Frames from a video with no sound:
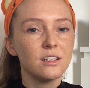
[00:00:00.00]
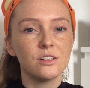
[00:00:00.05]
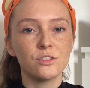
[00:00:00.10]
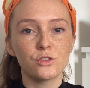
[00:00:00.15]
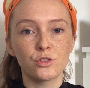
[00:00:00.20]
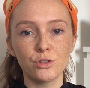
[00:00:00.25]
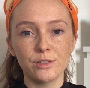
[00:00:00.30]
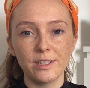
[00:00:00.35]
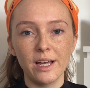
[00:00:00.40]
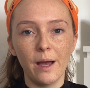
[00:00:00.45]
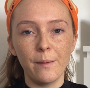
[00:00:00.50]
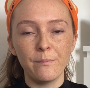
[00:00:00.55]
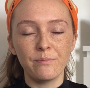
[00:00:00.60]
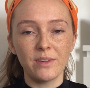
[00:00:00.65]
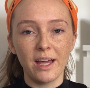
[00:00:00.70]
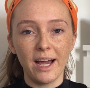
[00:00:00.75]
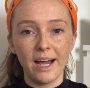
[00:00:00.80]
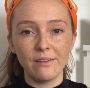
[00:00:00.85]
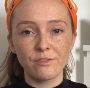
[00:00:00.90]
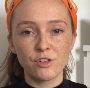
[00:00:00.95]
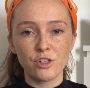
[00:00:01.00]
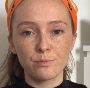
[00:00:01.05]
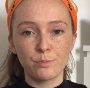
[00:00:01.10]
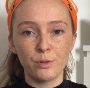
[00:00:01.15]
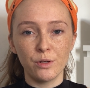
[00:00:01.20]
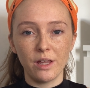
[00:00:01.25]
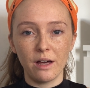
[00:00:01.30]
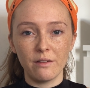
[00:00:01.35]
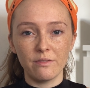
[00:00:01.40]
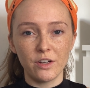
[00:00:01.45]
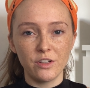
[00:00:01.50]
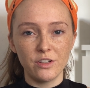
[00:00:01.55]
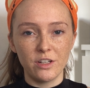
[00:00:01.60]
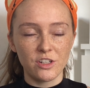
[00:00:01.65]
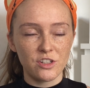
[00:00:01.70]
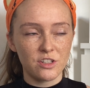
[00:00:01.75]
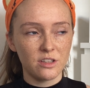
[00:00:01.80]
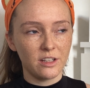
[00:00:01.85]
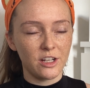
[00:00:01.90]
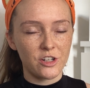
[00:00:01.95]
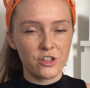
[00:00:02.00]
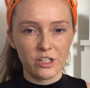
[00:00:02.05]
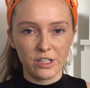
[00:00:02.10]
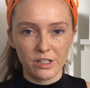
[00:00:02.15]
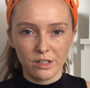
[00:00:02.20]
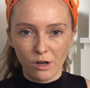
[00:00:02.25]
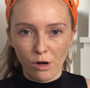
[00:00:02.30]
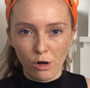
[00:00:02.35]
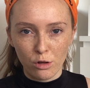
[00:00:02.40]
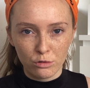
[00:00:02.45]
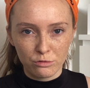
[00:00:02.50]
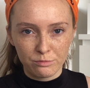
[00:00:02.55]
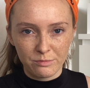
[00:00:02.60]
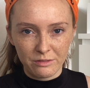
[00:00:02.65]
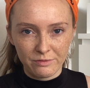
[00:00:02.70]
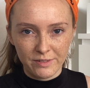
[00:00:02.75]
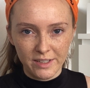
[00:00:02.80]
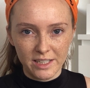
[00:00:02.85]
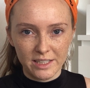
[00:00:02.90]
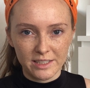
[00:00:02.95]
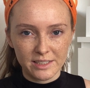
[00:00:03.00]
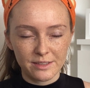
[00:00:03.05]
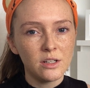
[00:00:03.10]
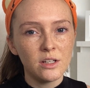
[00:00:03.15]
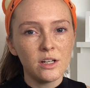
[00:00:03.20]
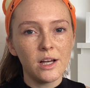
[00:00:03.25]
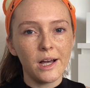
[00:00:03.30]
So yeah, I've just put that foundation literally all over my face.